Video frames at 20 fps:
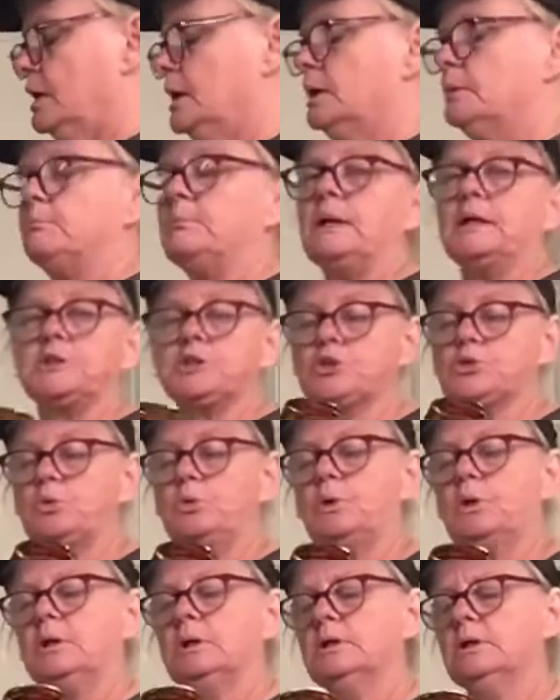Make
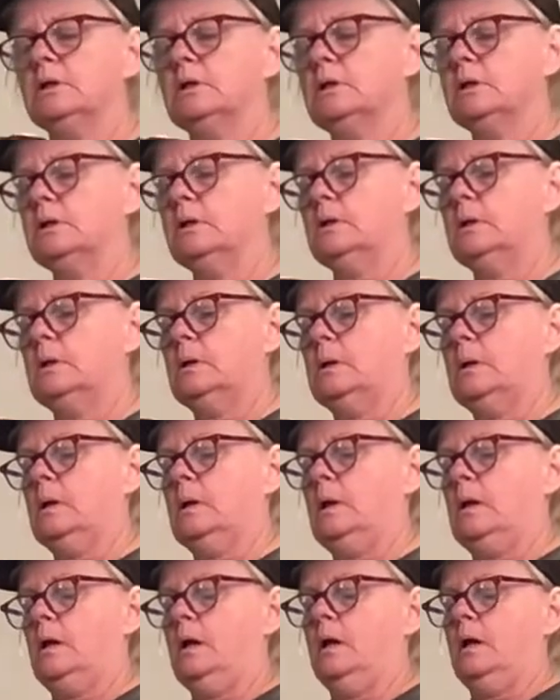sure
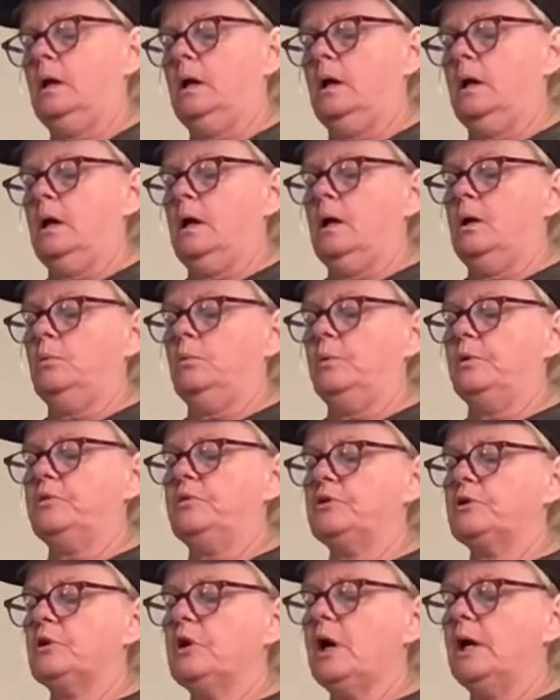with
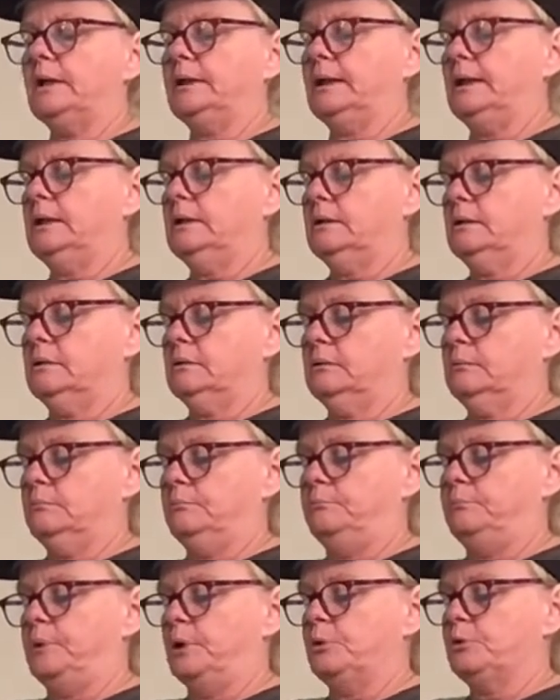your honey,
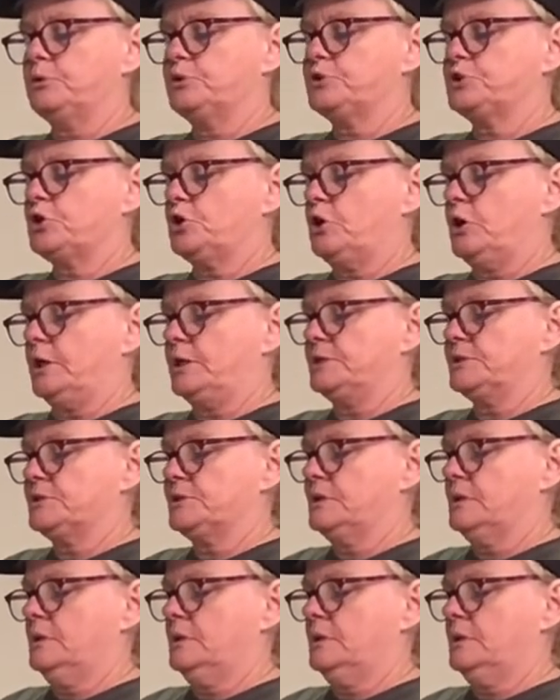both jars,